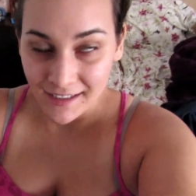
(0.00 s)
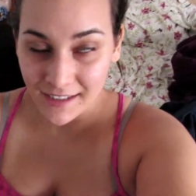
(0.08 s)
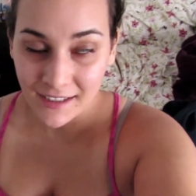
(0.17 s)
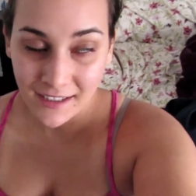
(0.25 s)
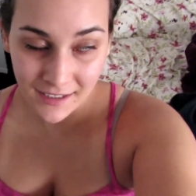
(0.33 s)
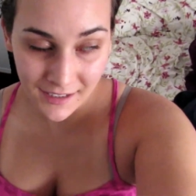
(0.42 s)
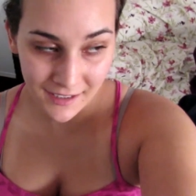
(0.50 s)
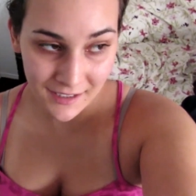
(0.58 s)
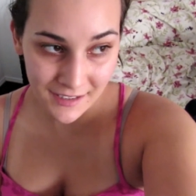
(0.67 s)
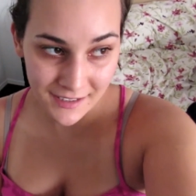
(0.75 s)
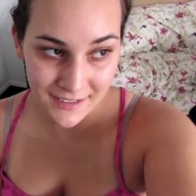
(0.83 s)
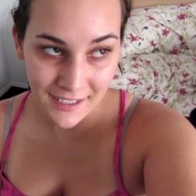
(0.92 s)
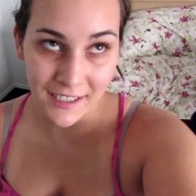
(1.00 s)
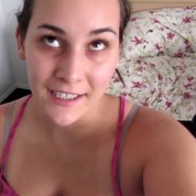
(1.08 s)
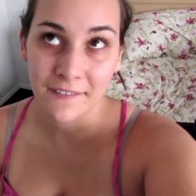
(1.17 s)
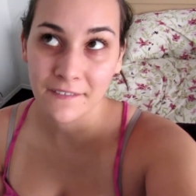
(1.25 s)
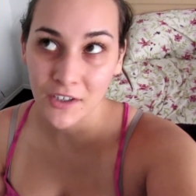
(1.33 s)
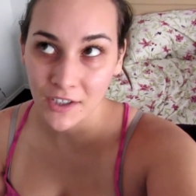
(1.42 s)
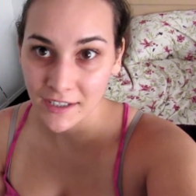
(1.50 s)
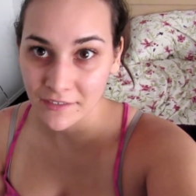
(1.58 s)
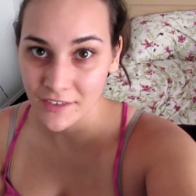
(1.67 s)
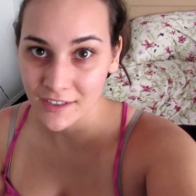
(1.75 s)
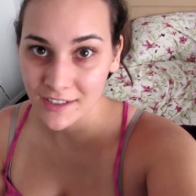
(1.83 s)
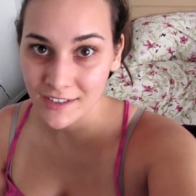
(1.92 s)
it's taking
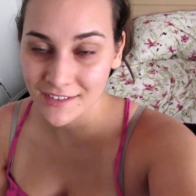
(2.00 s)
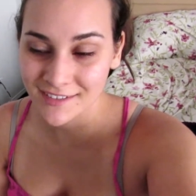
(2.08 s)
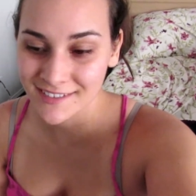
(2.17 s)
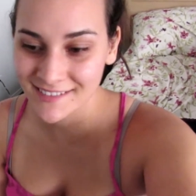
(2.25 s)
forever though